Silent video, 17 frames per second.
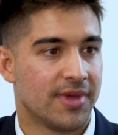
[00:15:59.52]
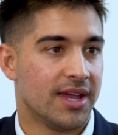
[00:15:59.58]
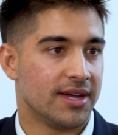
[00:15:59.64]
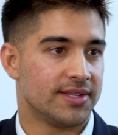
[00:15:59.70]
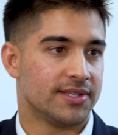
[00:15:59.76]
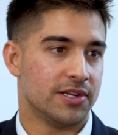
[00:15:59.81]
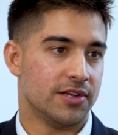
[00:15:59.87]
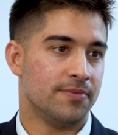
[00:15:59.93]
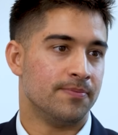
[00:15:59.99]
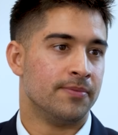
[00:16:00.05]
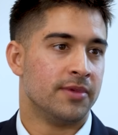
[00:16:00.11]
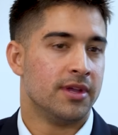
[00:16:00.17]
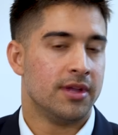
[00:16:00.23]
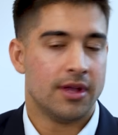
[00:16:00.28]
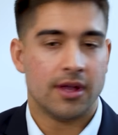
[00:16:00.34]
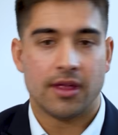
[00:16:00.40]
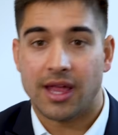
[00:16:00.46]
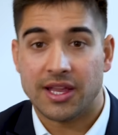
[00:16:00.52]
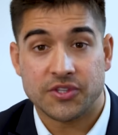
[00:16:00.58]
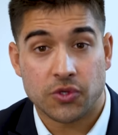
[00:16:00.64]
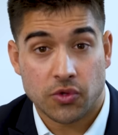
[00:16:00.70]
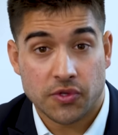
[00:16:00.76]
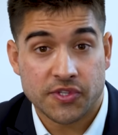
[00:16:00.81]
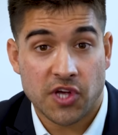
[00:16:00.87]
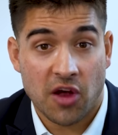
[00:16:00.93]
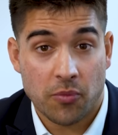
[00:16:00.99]
Excellent. That's
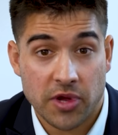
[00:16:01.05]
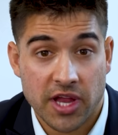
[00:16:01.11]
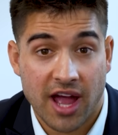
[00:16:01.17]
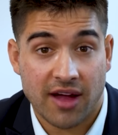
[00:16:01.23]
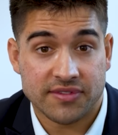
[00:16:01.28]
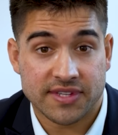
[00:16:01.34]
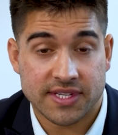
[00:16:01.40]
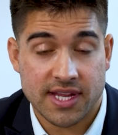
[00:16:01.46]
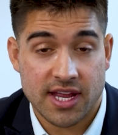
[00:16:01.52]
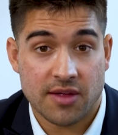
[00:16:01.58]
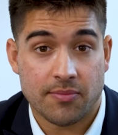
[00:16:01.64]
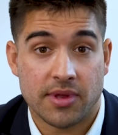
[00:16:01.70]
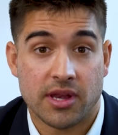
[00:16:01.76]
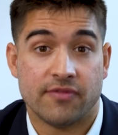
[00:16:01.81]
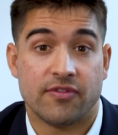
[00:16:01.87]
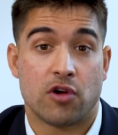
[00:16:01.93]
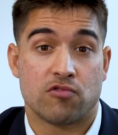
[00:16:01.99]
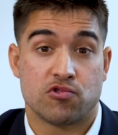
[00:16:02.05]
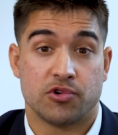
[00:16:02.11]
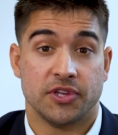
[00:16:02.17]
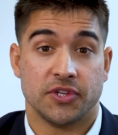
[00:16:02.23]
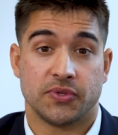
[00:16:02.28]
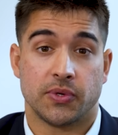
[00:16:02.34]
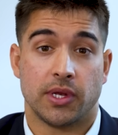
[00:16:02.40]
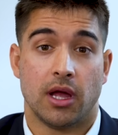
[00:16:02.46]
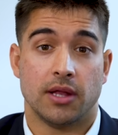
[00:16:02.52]
all the time we have today, but if our
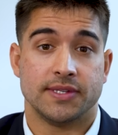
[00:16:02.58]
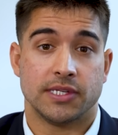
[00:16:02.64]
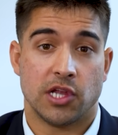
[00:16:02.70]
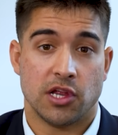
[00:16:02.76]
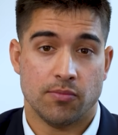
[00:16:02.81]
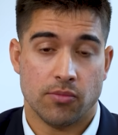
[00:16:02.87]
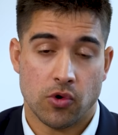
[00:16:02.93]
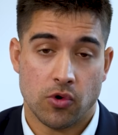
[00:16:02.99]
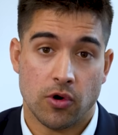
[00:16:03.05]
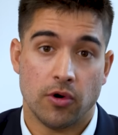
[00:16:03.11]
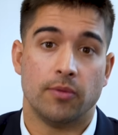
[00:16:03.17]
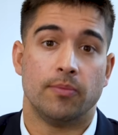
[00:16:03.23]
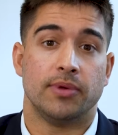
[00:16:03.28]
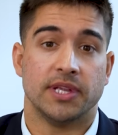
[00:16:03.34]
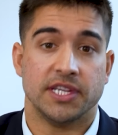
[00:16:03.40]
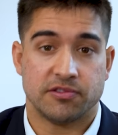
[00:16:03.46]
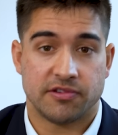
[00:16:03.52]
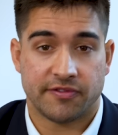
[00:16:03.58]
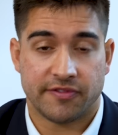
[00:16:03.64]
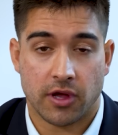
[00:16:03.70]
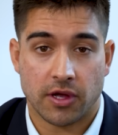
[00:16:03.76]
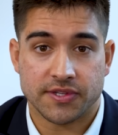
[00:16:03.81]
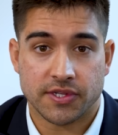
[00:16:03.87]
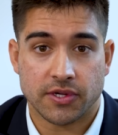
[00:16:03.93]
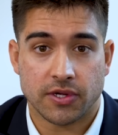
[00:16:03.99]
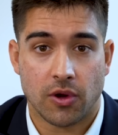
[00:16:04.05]
audience would like to learn more, please
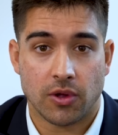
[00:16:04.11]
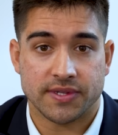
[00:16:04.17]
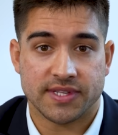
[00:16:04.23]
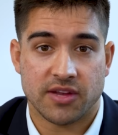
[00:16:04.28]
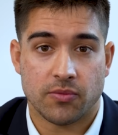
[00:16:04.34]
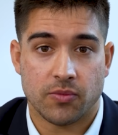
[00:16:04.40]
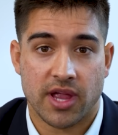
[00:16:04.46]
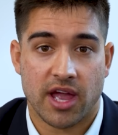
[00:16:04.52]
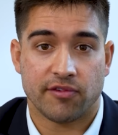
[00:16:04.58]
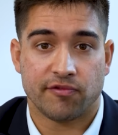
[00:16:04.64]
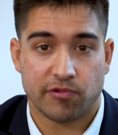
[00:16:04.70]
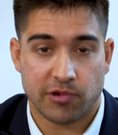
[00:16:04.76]
refer to the content we have